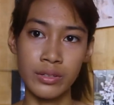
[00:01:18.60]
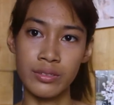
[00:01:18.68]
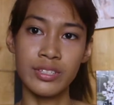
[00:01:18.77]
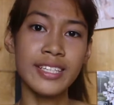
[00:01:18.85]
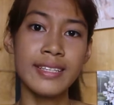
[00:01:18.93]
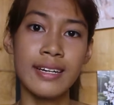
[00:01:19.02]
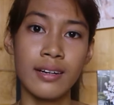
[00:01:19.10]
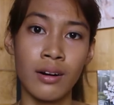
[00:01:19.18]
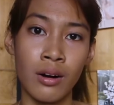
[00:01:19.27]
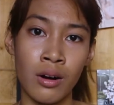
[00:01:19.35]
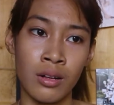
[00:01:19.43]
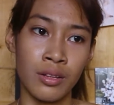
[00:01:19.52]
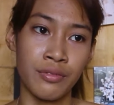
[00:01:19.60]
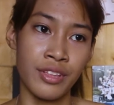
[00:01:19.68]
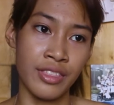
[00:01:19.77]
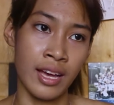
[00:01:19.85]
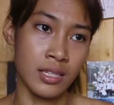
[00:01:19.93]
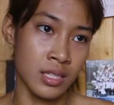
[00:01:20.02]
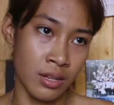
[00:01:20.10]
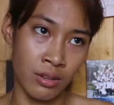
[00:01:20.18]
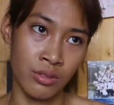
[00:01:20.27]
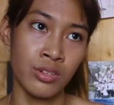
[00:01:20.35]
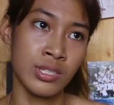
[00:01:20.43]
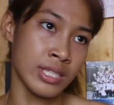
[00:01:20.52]
read all of the text and
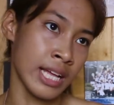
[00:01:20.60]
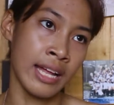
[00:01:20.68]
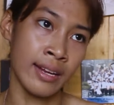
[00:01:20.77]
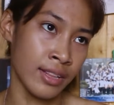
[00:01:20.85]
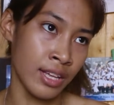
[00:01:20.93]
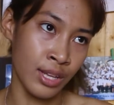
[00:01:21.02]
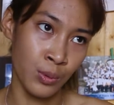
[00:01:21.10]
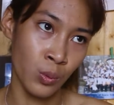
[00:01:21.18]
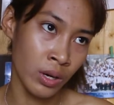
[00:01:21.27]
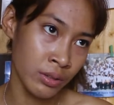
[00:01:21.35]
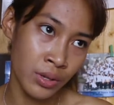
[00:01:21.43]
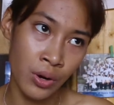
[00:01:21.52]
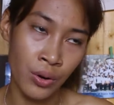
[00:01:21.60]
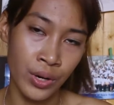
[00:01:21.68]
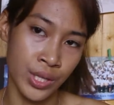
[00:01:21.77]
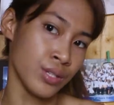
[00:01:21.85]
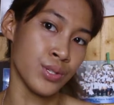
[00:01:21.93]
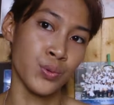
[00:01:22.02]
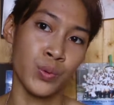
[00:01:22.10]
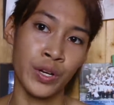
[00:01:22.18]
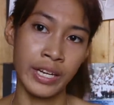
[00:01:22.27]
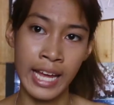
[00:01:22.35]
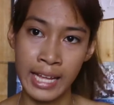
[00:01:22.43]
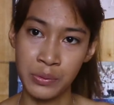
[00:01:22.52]
understand it in one go. It doesn't
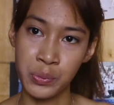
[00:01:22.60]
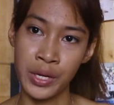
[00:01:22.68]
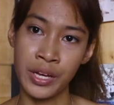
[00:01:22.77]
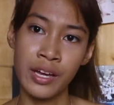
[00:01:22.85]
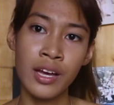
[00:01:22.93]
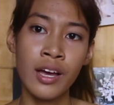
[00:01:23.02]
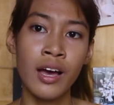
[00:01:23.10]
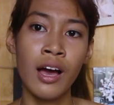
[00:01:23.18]
work that way.